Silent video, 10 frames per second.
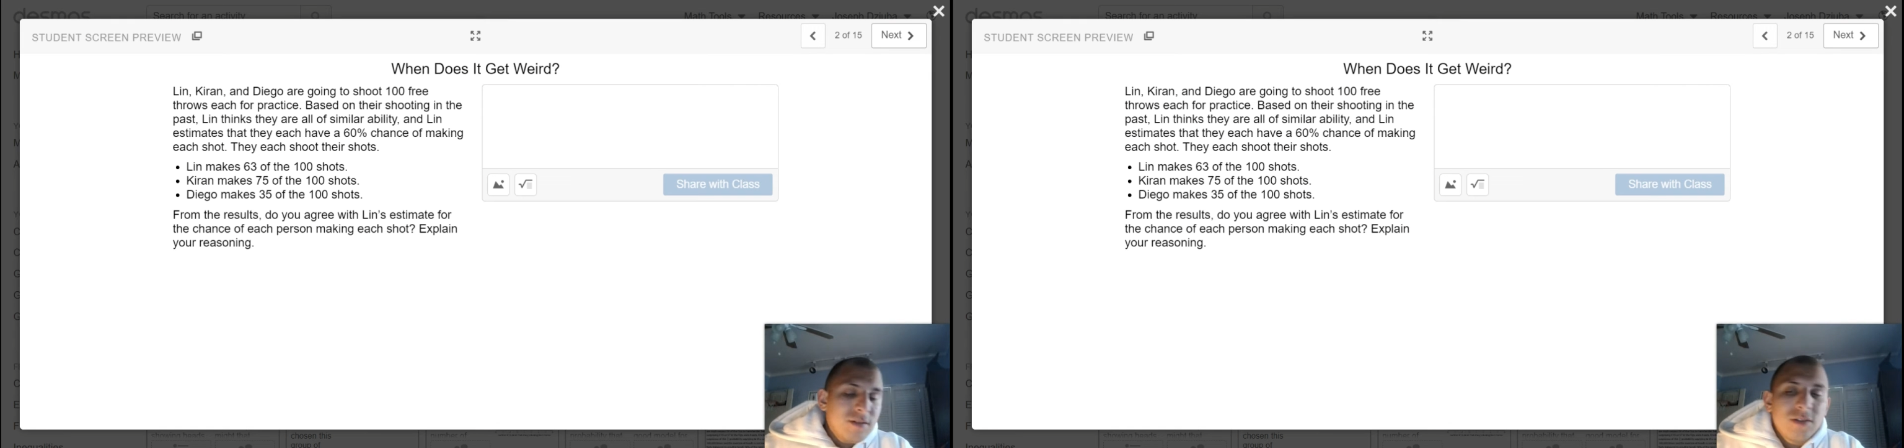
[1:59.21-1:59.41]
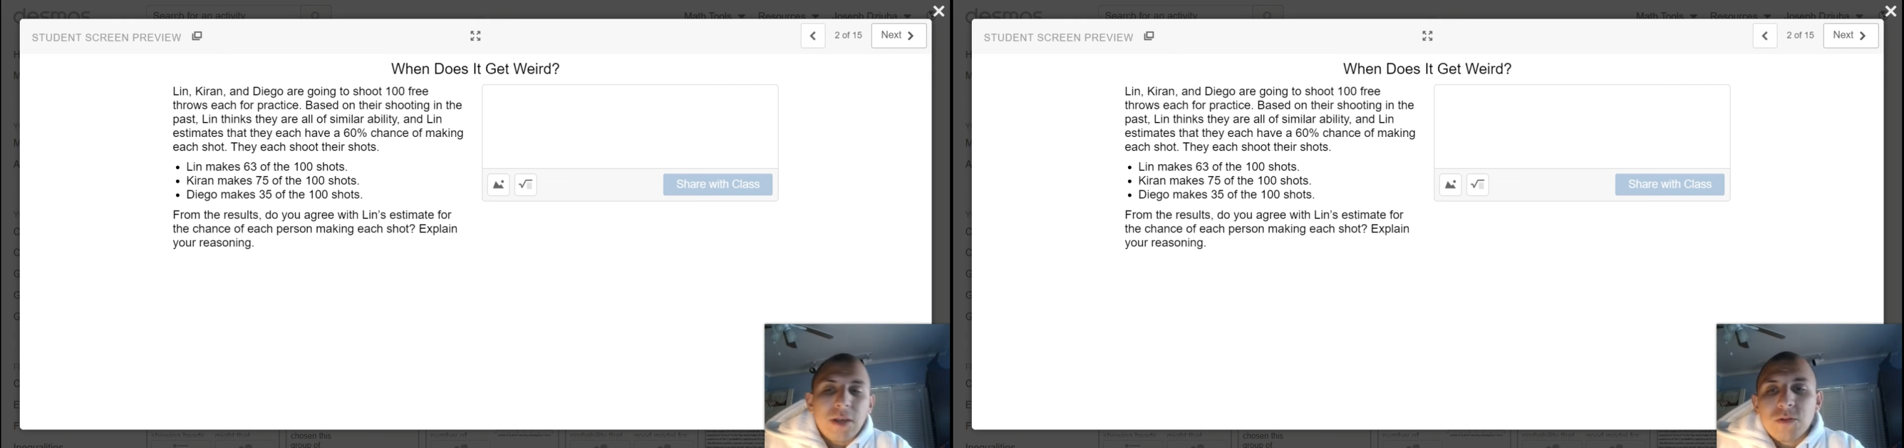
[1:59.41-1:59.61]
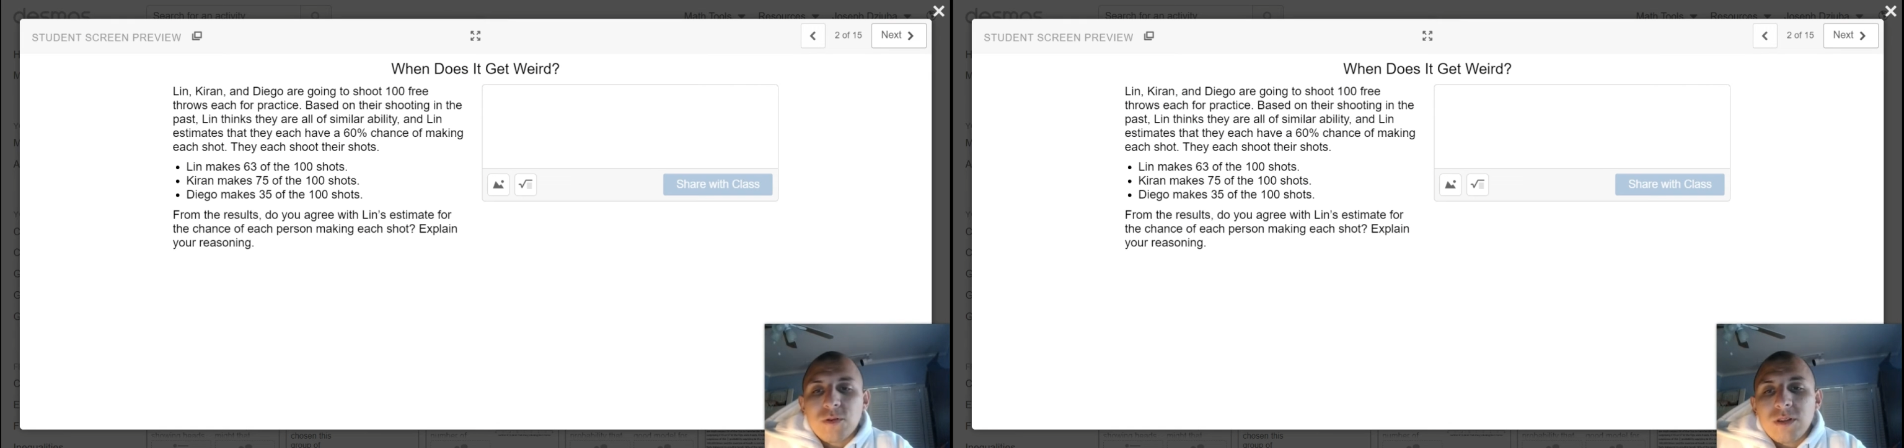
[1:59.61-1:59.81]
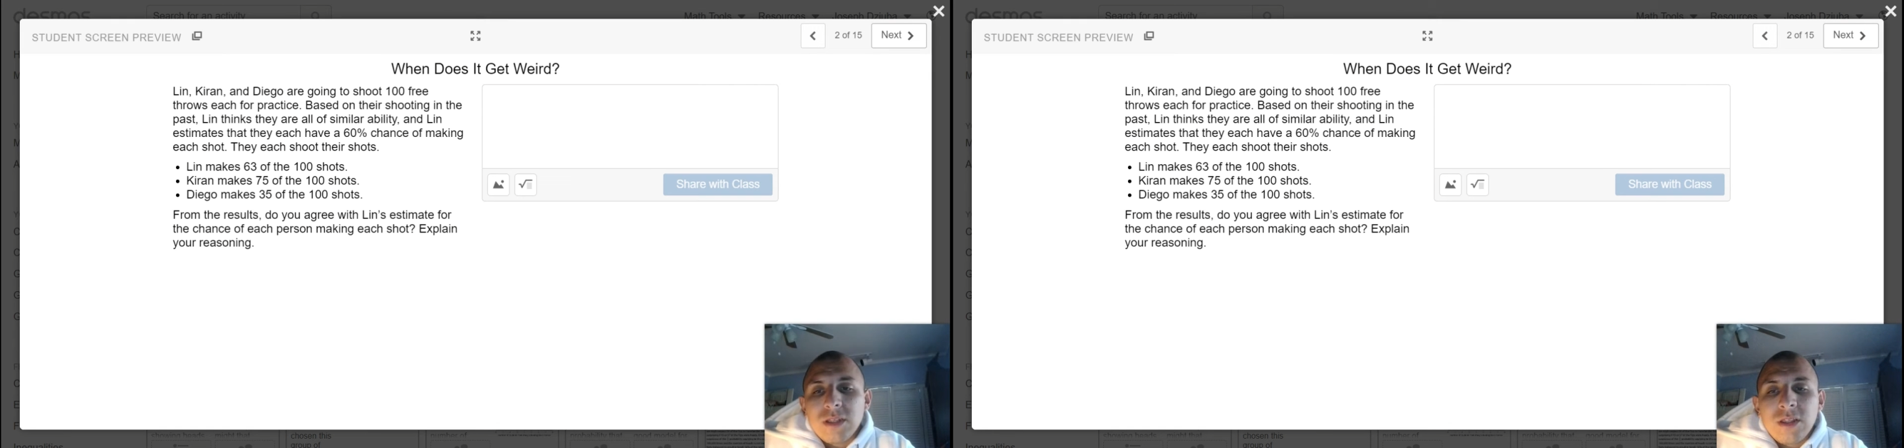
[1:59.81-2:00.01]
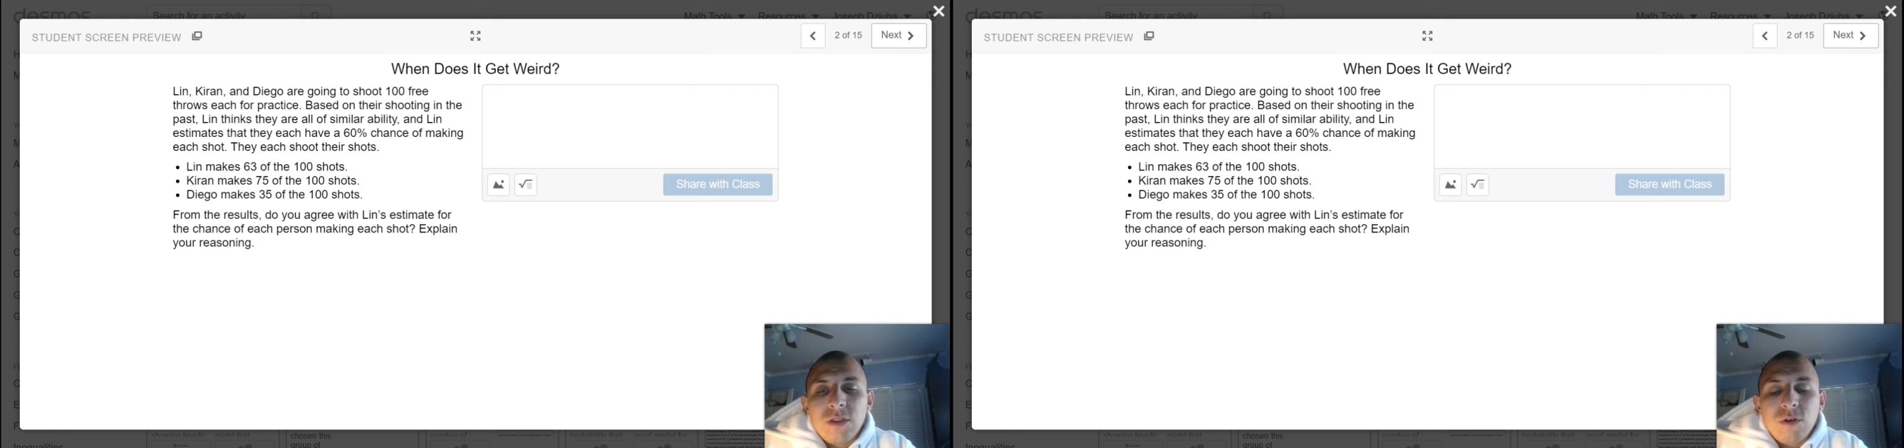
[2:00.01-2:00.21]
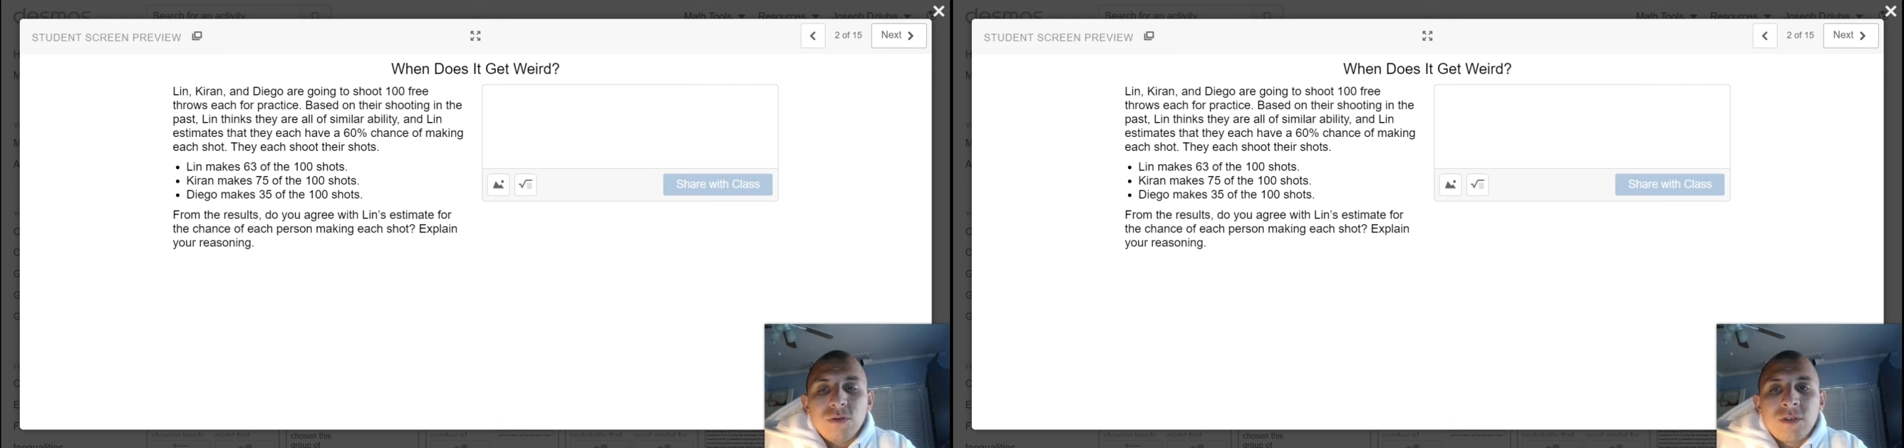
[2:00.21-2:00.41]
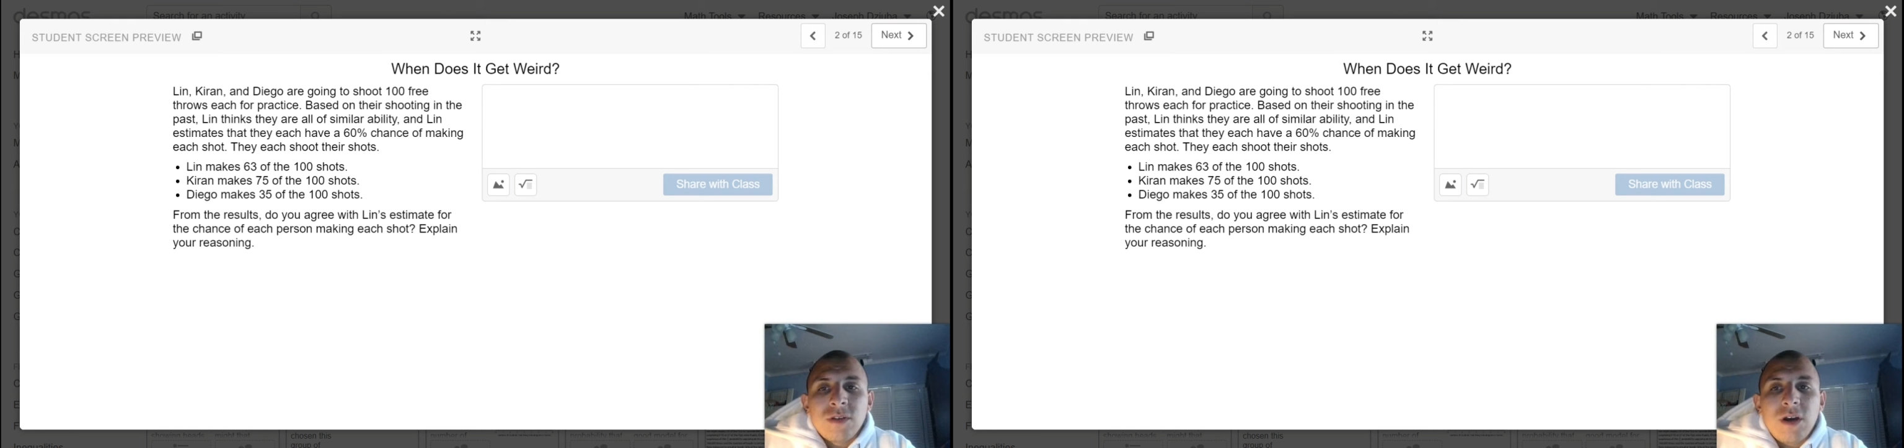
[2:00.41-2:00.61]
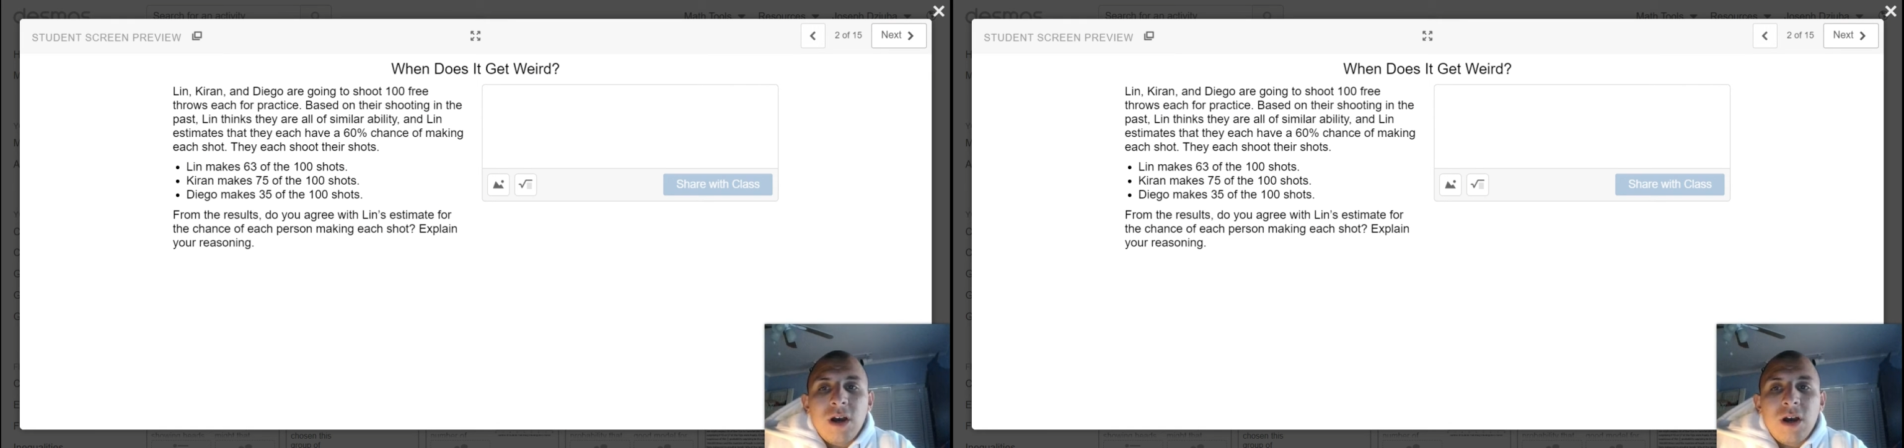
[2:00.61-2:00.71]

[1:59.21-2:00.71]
subsequently those